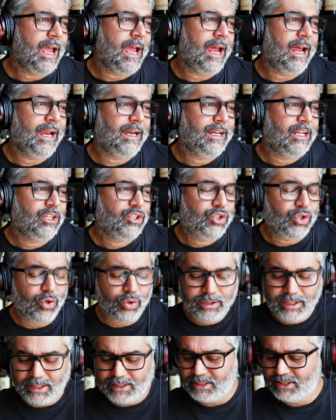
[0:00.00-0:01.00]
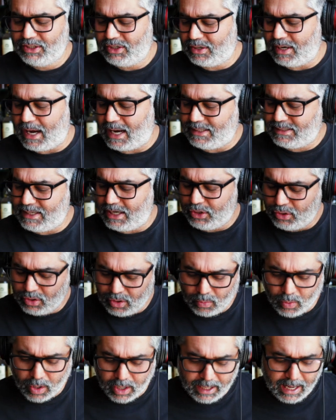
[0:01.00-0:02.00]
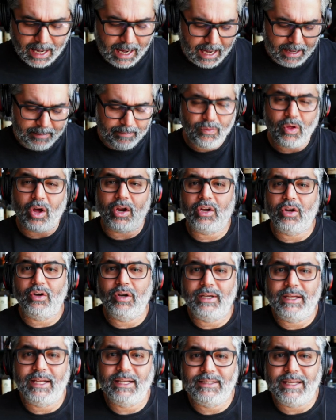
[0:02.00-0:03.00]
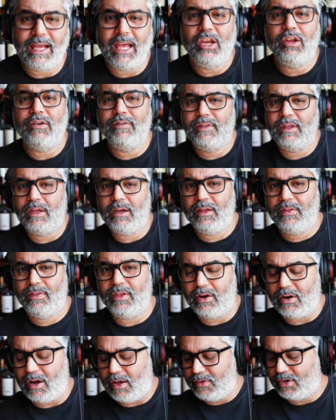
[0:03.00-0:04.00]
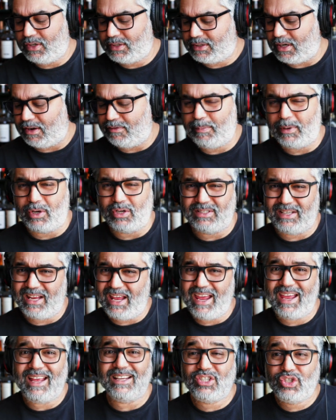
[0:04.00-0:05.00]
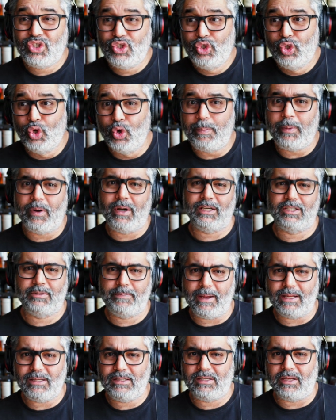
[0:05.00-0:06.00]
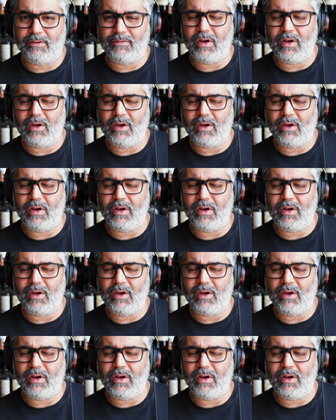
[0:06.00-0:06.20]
And so this year, I said, you know what? I'm not going to taste any of their other stuff because, A, it's super expensive.